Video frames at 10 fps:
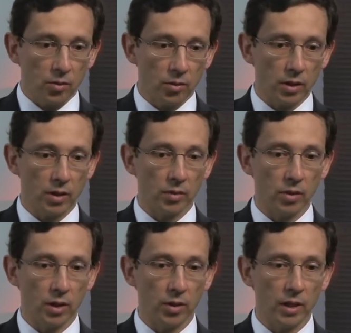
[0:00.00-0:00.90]

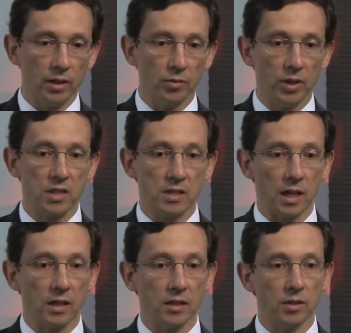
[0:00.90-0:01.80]
we
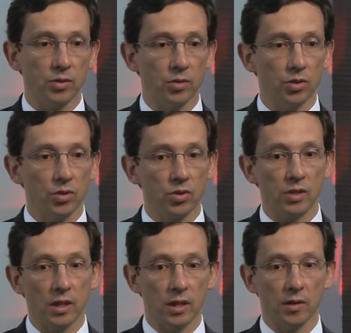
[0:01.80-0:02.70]
decided to use
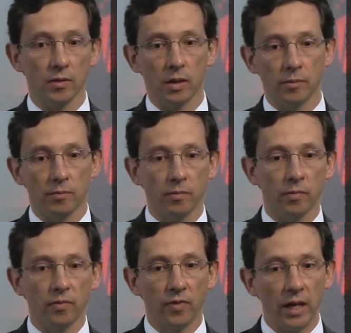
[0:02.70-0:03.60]
the
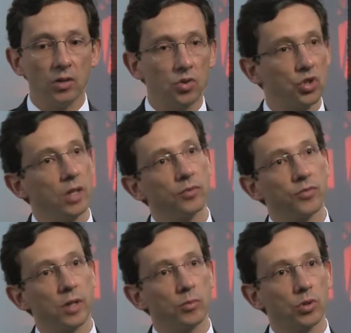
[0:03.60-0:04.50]
value chain
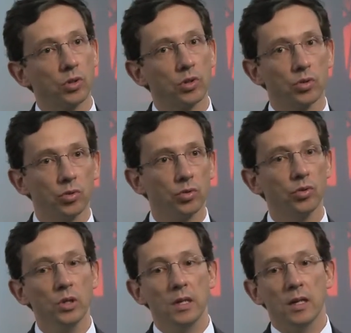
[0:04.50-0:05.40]
framework
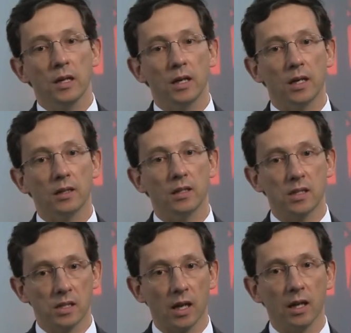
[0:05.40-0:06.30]
to
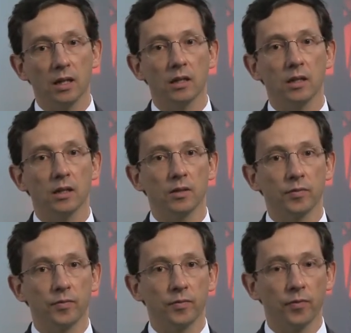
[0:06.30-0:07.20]
design
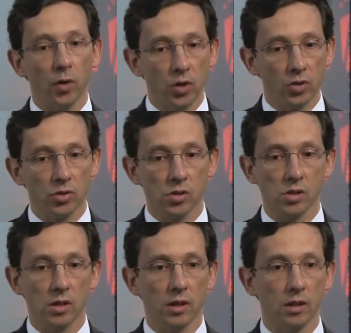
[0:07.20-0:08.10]

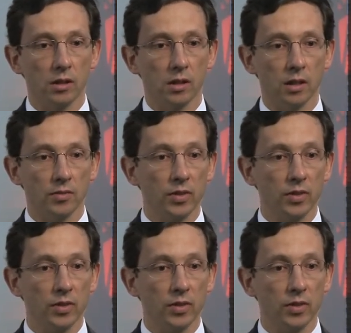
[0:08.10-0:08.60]
focused and